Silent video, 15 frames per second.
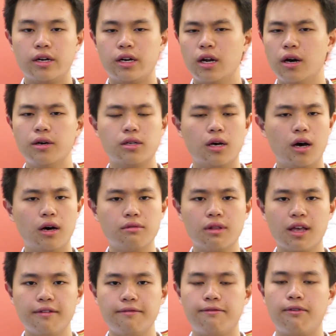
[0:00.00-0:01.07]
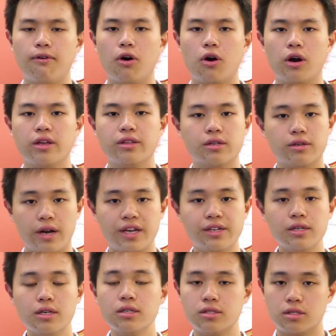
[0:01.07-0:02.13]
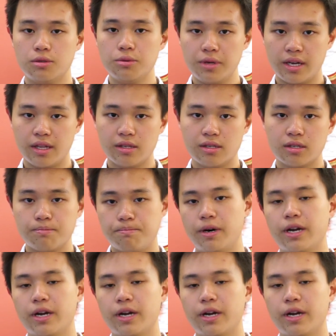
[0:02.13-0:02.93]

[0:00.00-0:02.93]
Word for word: not only for international students,